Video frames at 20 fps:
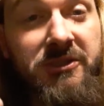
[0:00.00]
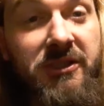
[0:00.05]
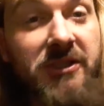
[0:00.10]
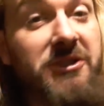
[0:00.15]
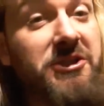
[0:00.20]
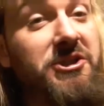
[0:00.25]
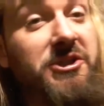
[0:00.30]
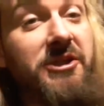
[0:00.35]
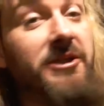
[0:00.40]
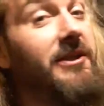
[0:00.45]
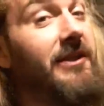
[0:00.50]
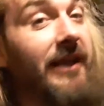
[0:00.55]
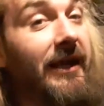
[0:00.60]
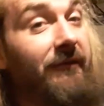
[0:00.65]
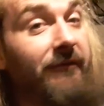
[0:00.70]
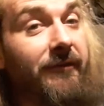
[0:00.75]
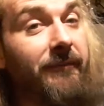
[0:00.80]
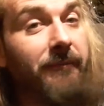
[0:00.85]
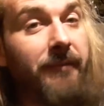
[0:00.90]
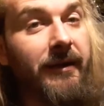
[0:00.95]
that should
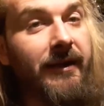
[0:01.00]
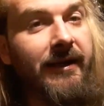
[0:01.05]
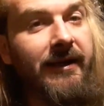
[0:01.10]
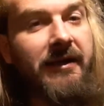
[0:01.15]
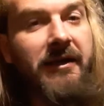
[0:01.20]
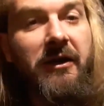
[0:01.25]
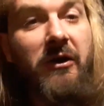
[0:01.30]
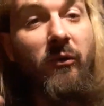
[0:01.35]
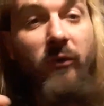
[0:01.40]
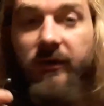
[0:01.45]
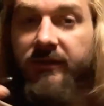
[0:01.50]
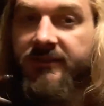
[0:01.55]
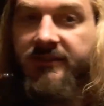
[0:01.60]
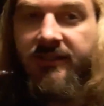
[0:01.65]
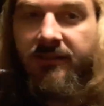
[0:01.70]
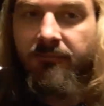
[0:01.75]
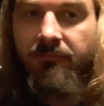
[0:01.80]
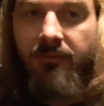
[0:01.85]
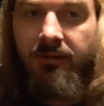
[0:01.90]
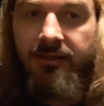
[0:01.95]
never be. When
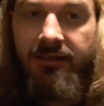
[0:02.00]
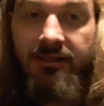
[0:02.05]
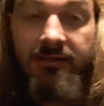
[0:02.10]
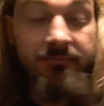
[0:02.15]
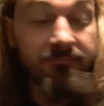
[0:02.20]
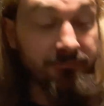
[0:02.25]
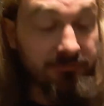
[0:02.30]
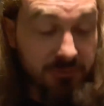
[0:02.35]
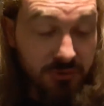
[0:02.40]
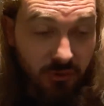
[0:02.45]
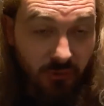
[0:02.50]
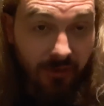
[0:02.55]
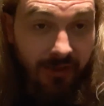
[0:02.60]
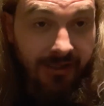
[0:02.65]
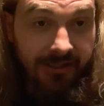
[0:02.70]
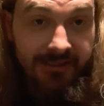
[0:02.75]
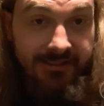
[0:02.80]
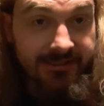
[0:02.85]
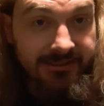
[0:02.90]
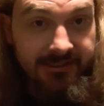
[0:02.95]
somebody,
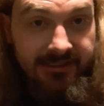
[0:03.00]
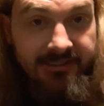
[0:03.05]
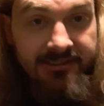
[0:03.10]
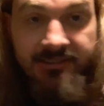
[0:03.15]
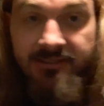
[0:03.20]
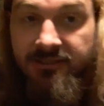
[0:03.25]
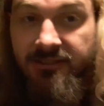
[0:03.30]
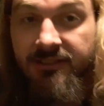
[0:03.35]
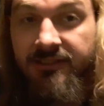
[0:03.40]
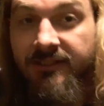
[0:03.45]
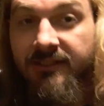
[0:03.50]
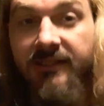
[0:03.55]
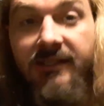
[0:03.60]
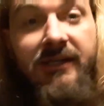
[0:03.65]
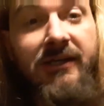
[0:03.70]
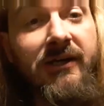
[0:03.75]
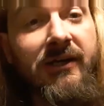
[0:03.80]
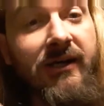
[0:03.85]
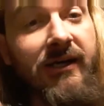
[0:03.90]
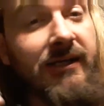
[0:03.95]
Johanna's sister,
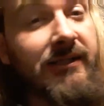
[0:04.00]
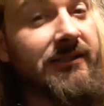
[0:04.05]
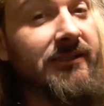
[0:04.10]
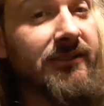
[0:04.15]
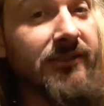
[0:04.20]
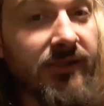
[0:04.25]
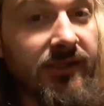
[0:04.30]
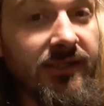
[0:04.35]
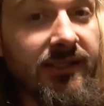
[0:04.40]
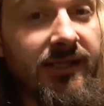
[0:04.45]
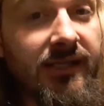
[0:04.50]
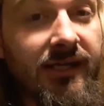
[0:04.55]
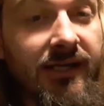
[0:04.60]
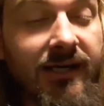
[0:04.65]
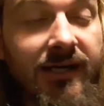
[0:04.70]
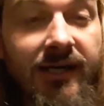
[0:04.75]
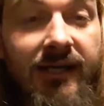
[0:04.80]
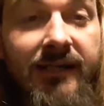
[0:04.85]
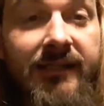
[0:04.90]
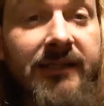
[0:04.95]
lives in North
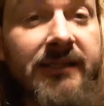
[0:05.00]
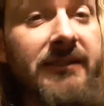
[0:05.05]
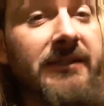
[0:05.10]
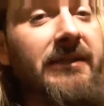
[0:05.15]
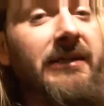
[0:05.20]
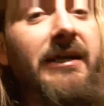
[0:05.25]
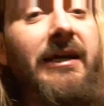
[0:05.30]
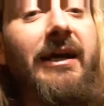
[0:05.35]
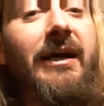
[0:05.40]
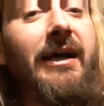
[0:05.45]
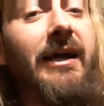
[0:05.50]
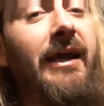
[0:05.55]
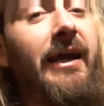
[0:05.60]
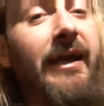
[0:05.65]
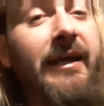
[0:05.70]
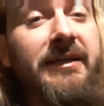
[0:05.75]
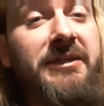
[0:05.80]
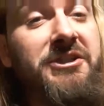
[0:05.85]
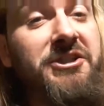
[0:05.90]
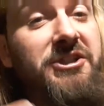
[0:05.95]
Carolina,
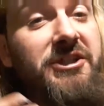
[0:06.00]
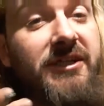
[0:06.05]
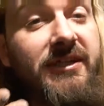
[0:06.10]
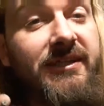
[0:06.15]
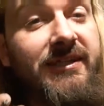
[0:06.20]
and she